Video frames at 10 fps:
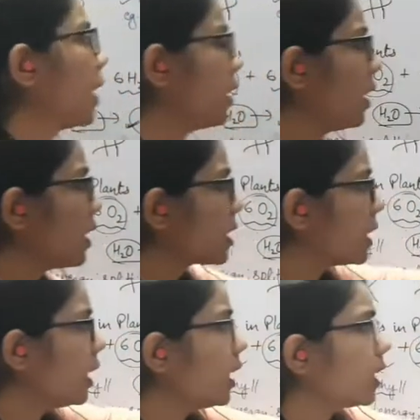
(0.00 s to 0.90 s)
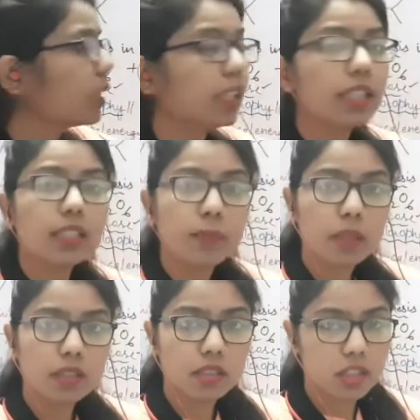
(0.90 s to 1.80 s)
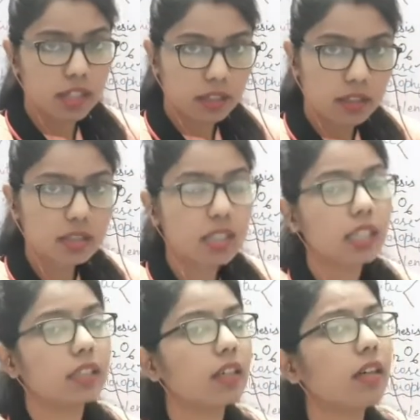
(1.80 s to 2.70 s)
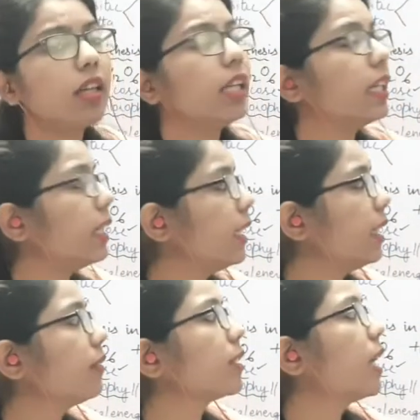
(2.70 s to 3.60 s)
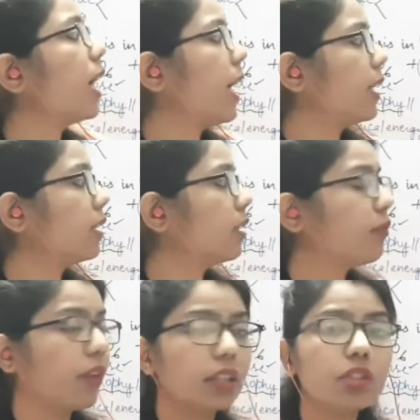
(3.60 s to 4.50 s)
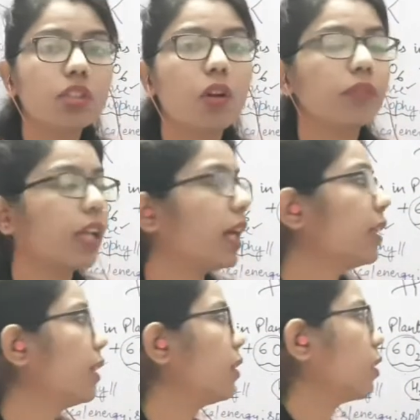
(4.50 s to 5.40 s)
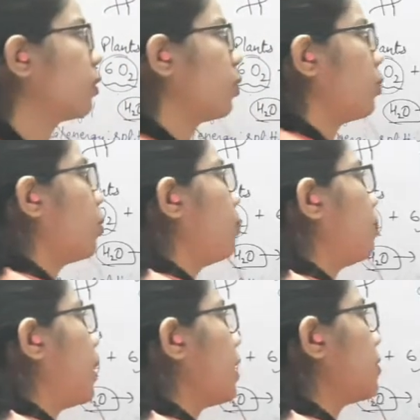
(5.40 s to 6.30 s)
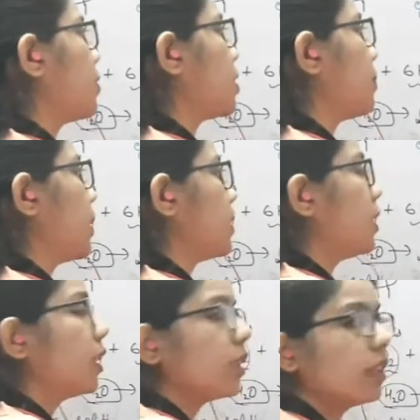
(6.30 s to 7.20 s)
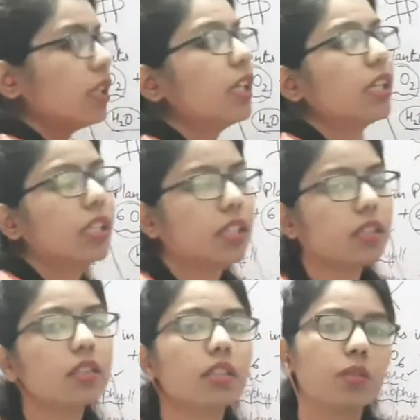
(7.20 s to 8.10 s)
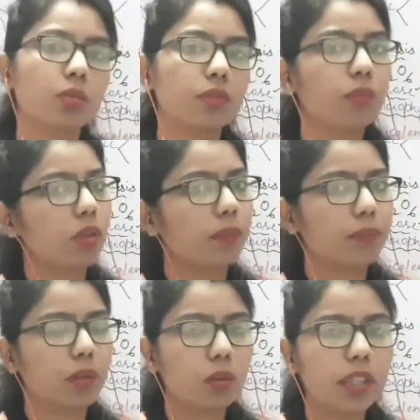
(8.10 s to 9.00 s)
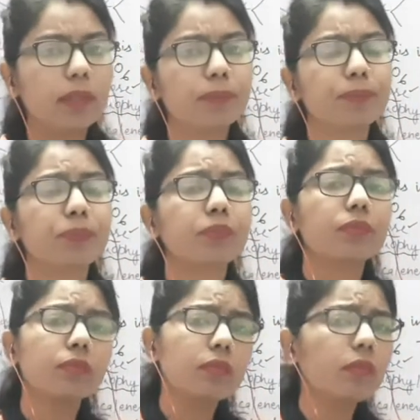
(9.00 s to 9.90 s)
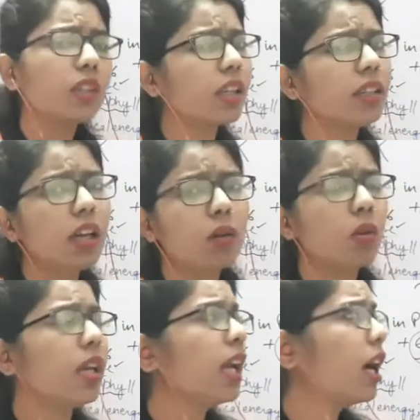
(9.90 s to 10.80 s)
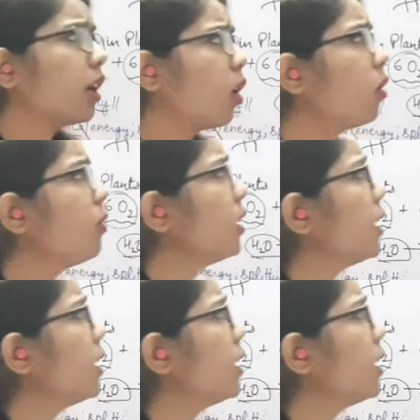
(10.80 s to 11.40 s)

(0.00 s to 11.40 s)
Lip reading: can see these much layers in the leaves, and the function of that chloroplast which is present here, it is useful. Okay, now along with